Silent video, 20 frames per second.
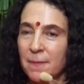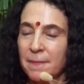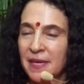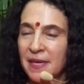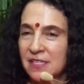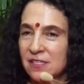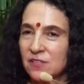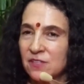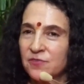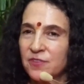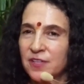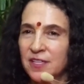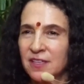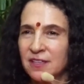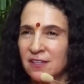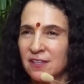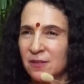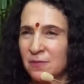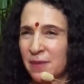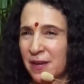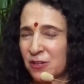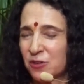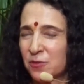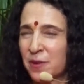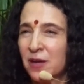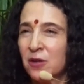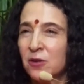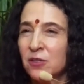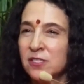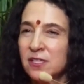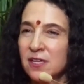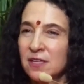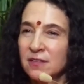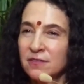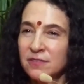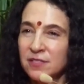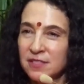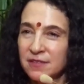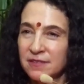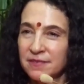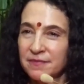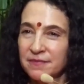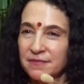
makes us feel a little better about ourselves.